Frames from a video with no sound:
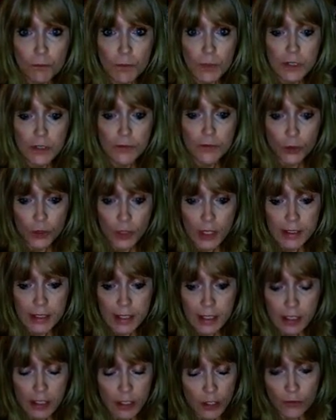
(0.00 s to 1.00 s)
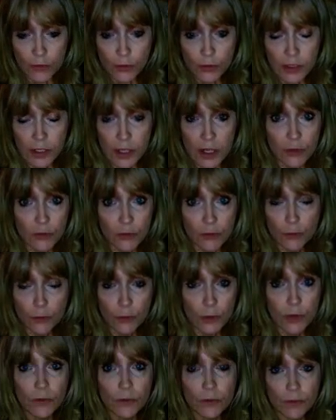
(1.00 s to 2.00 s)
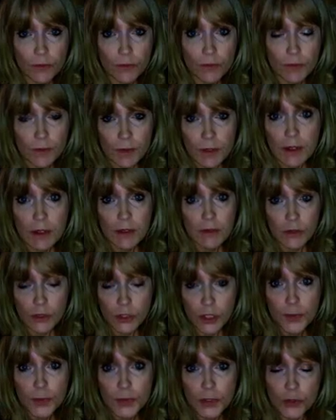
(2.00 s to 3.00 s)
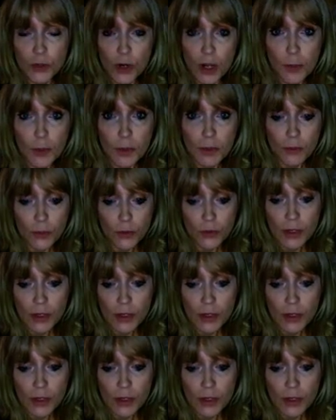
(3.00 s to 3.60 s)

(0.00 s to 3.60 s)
Because if you're not taking care of yourself, well, the ship's in trouble.